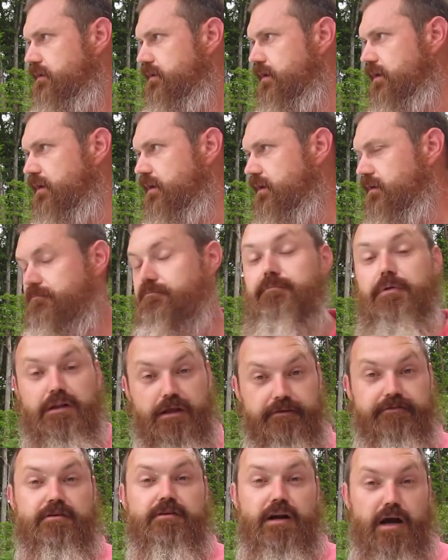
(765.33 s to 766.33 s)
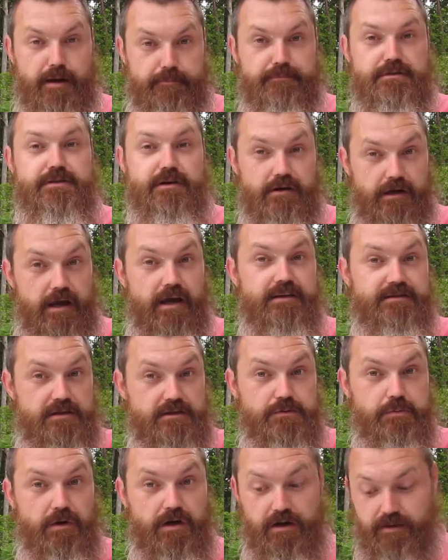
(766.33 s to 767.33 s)
Uh, believe it or not, Missouri has a
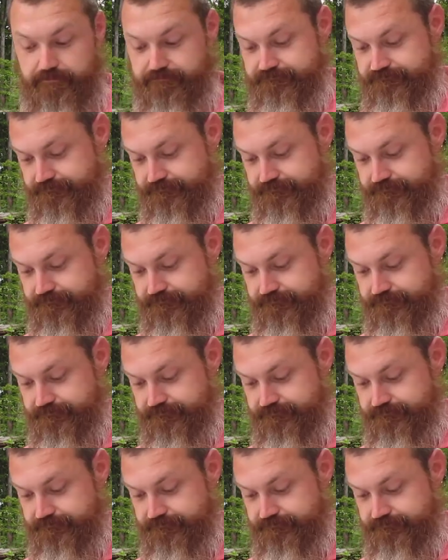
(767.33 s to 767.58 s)
swamp.